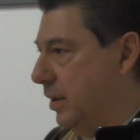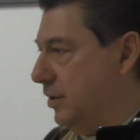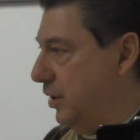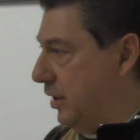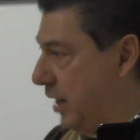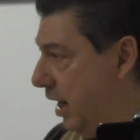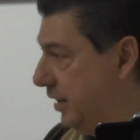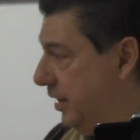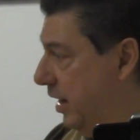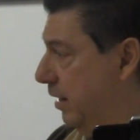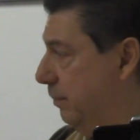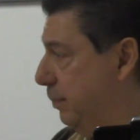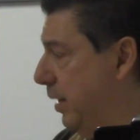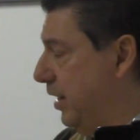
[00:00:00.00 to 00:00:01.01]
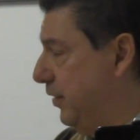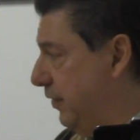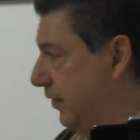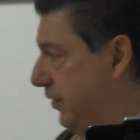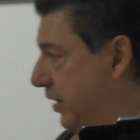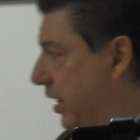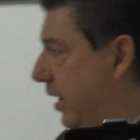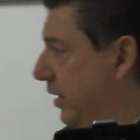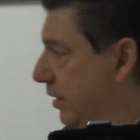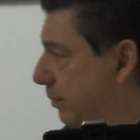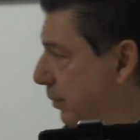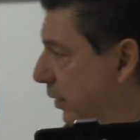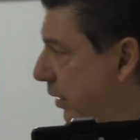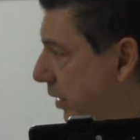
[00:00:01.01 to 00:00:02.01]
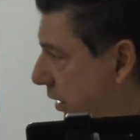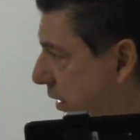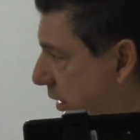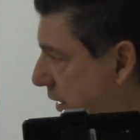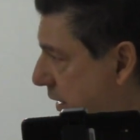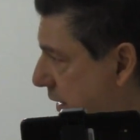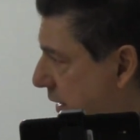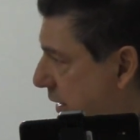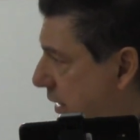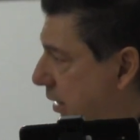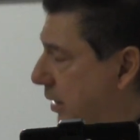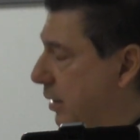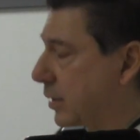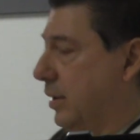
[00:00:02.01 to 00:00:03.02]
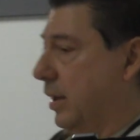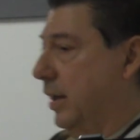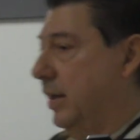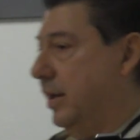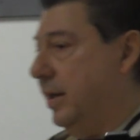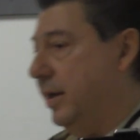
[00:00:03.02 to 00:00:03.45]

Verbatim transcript: So you got that on page 58 in the book. Okay.